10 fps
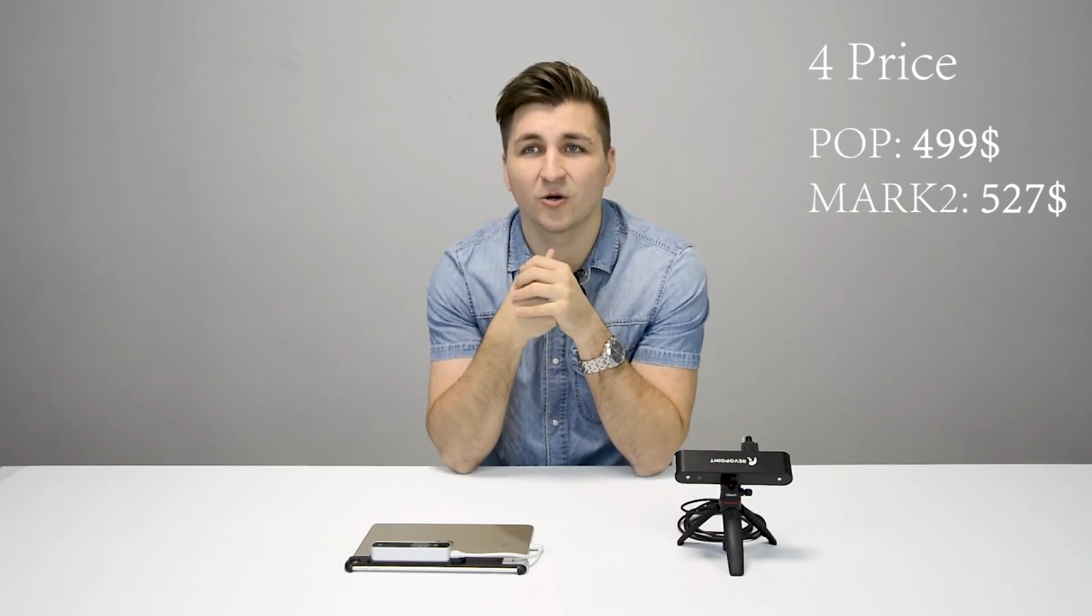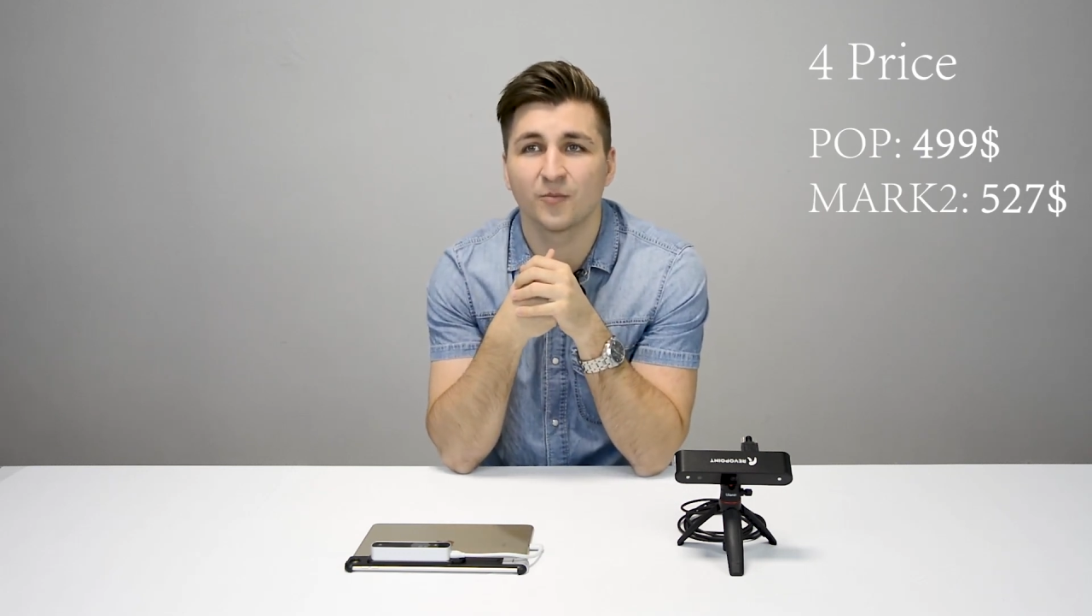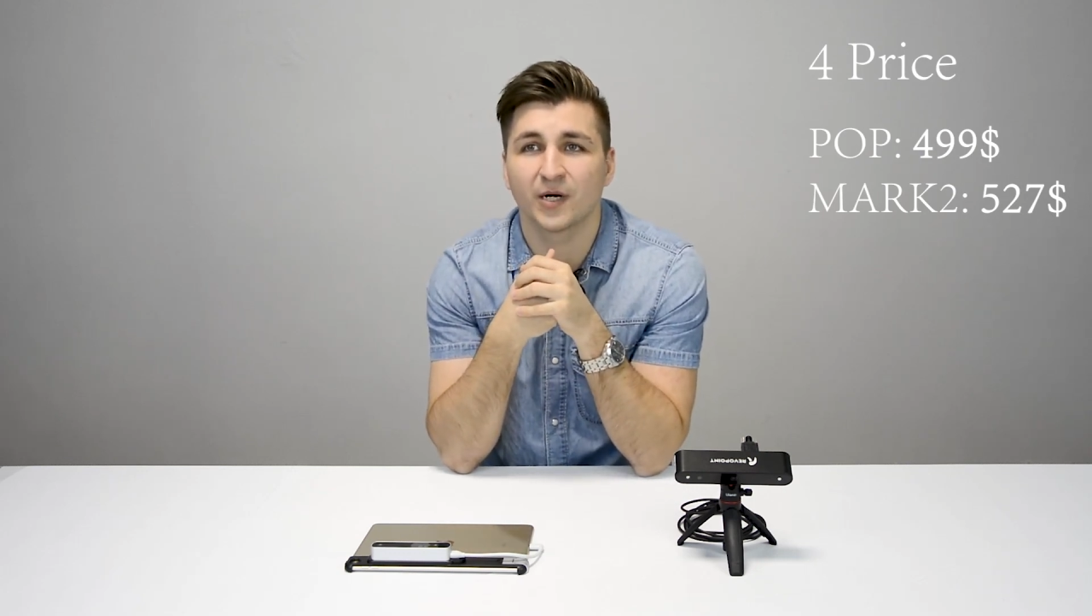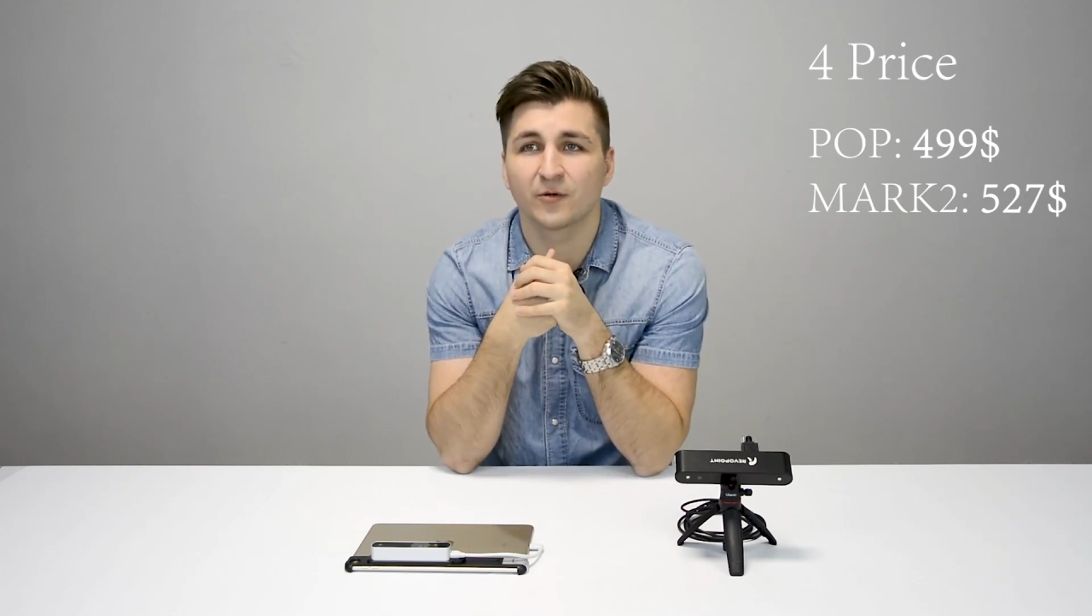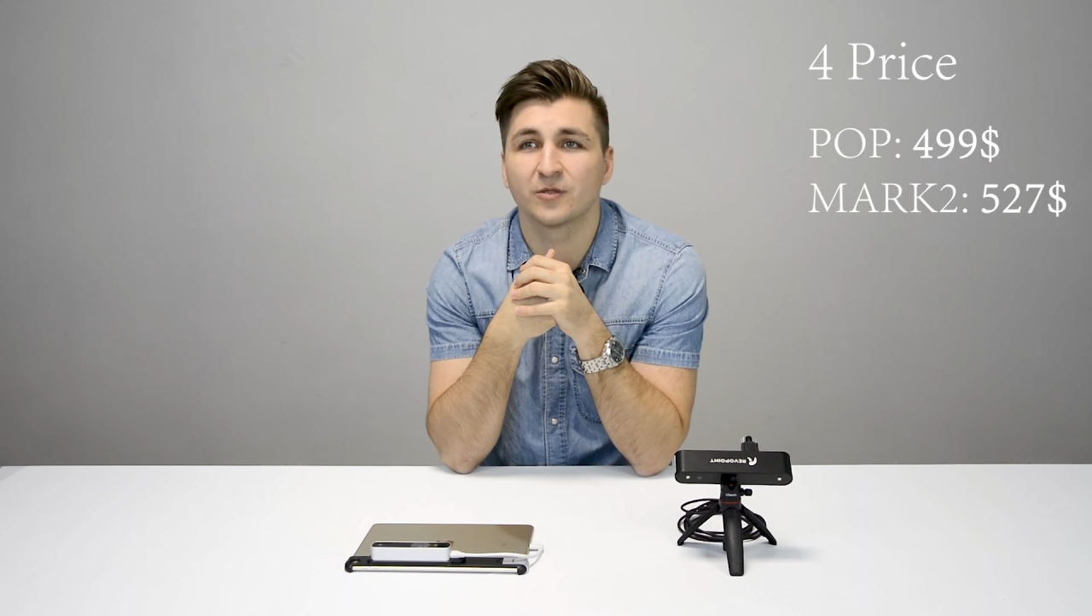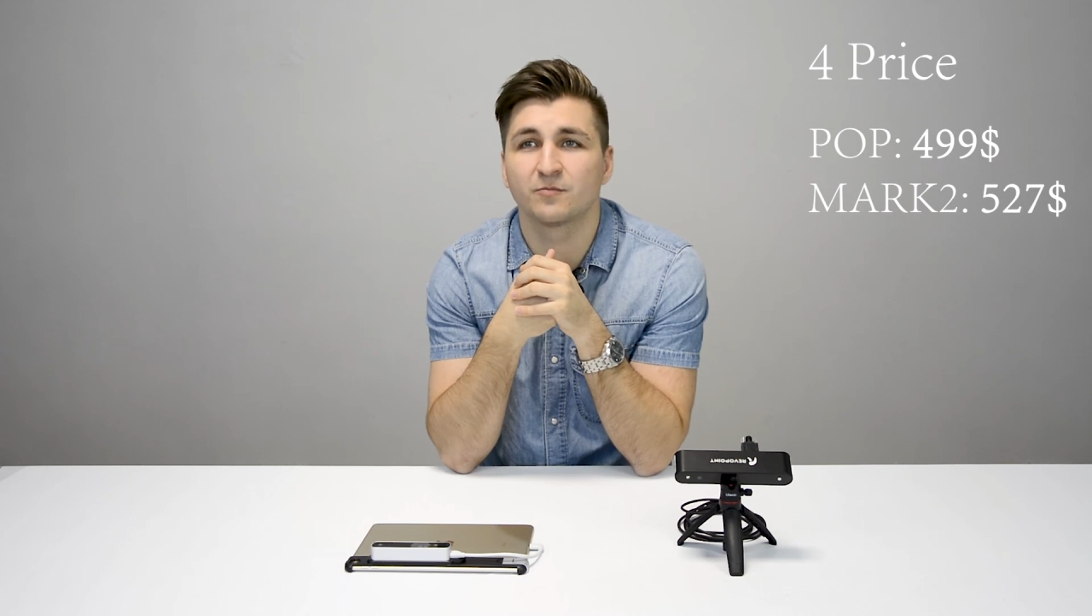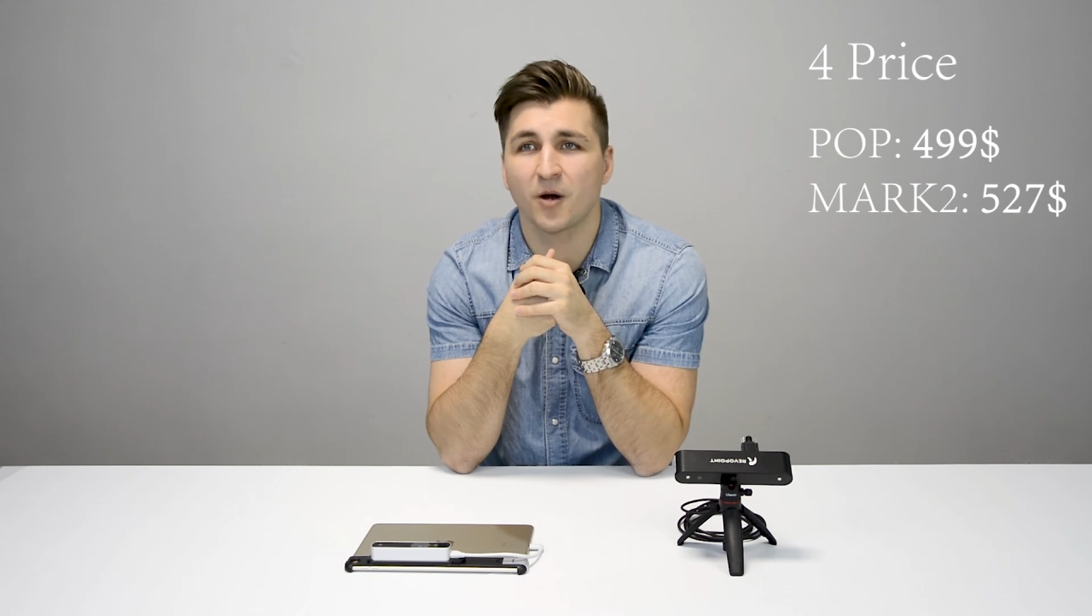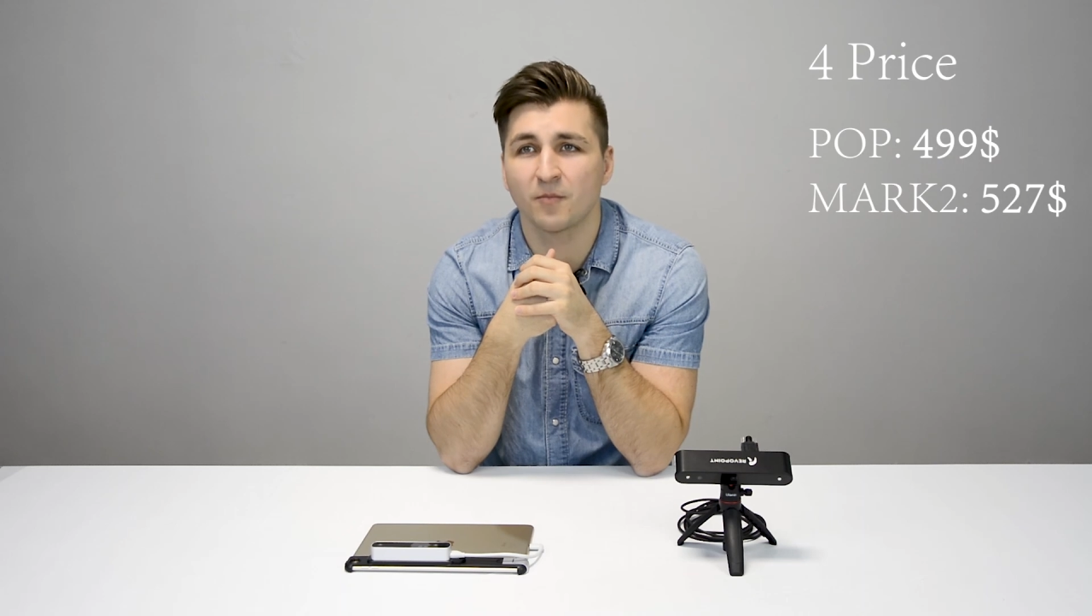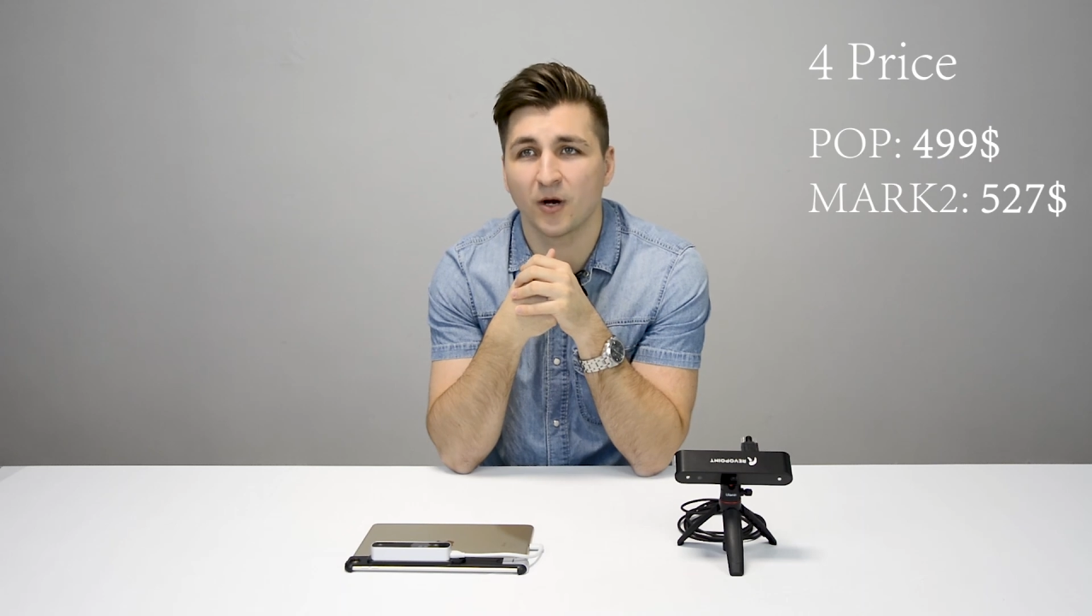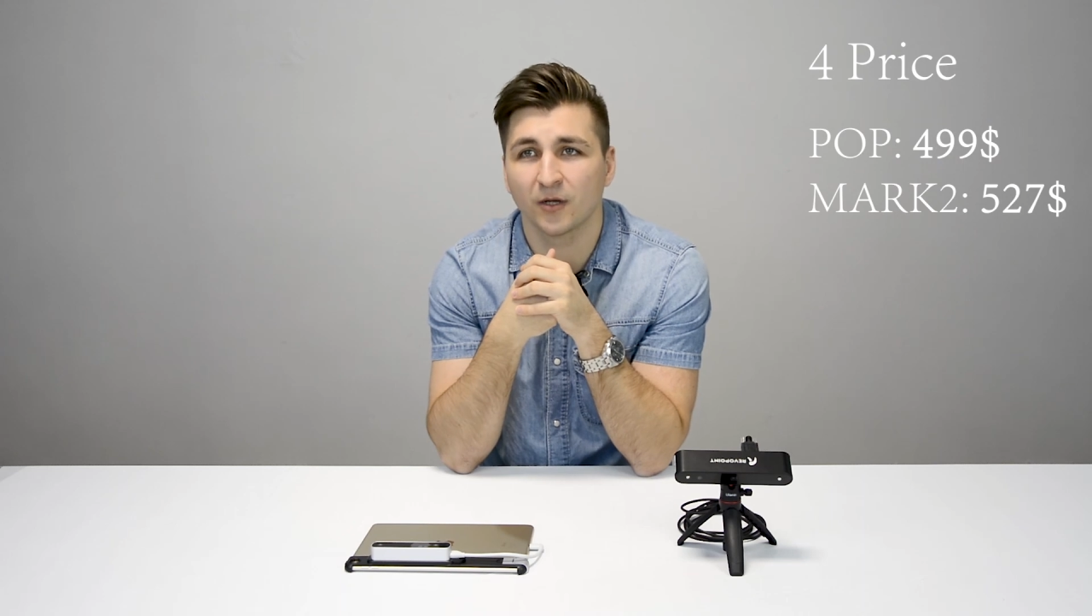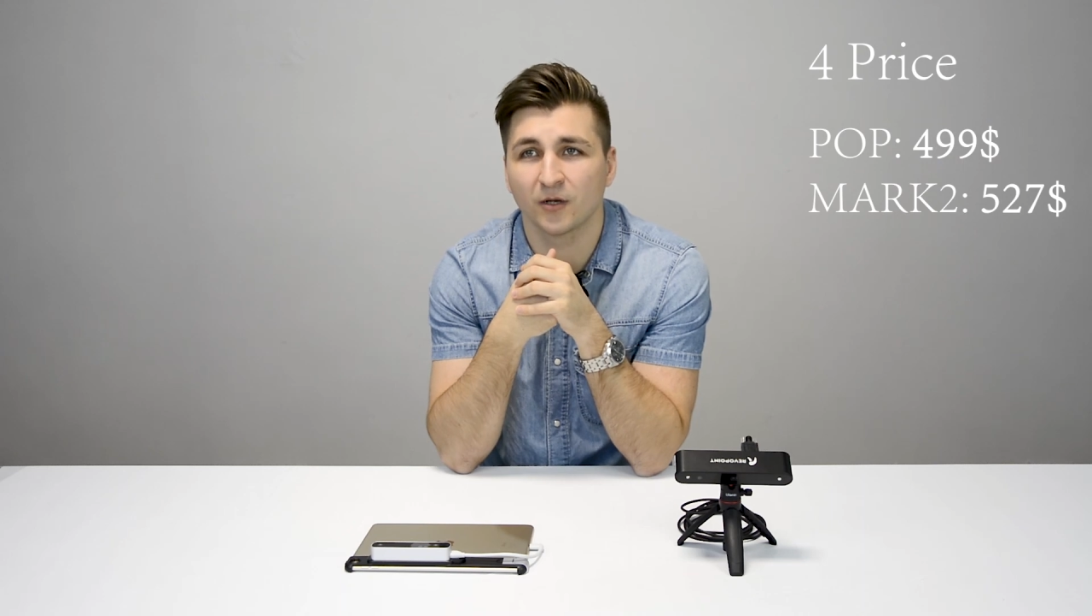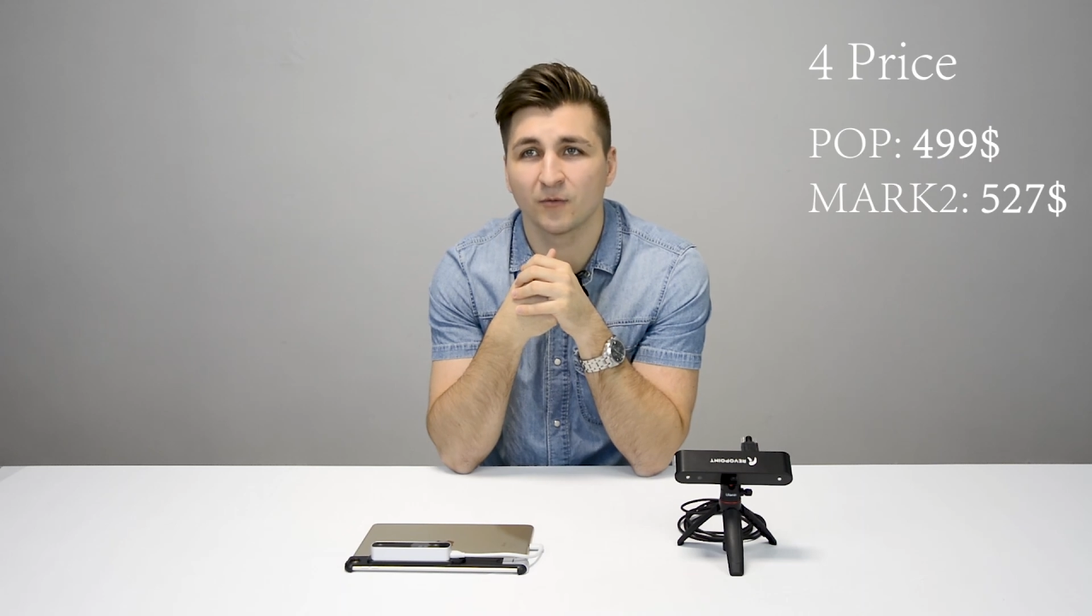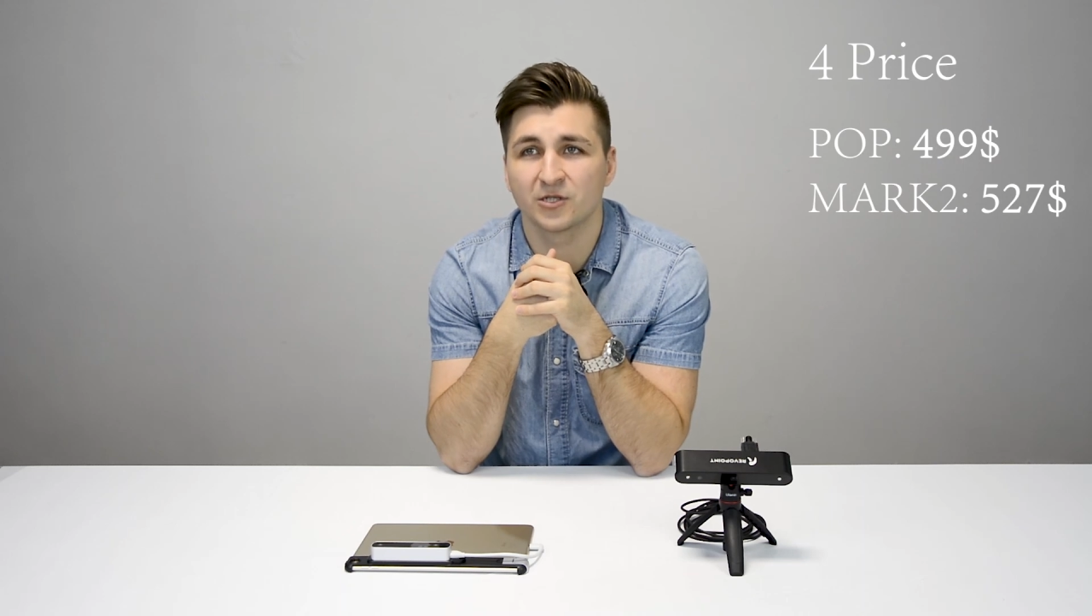comparing with Pop model,